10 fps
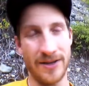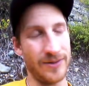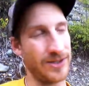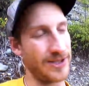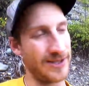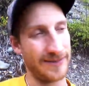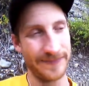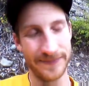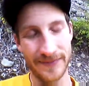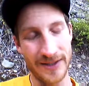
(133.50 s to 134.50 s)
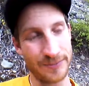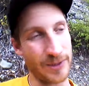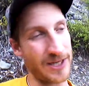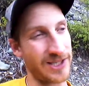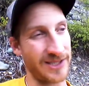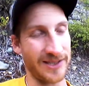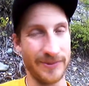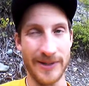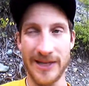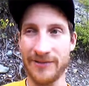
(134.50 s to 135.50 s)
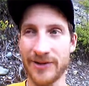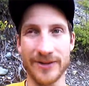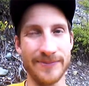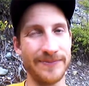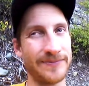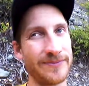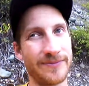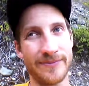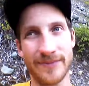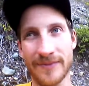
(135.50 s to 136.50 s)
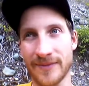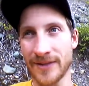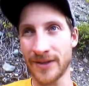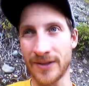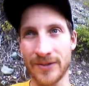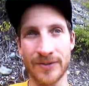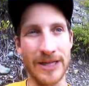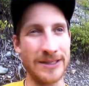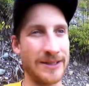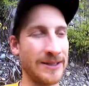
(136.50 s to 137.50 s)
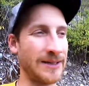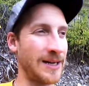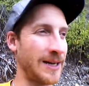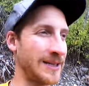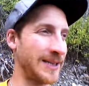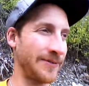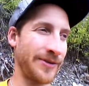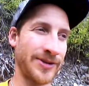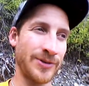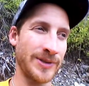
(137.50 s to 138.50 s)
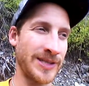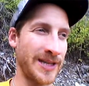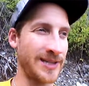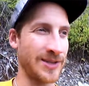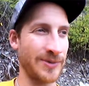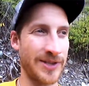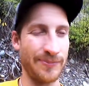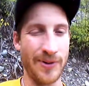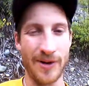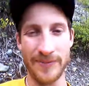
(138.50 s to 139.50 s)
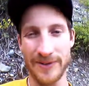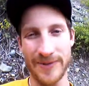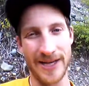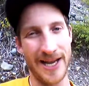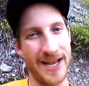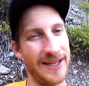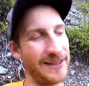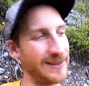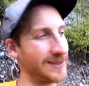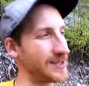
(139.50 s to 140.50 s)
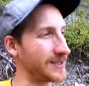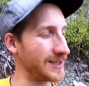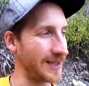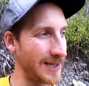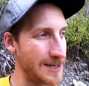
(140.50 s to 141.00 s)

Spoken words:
just depression or whatever, and, that idea of suicide just wants to pop into my head, and it's just like,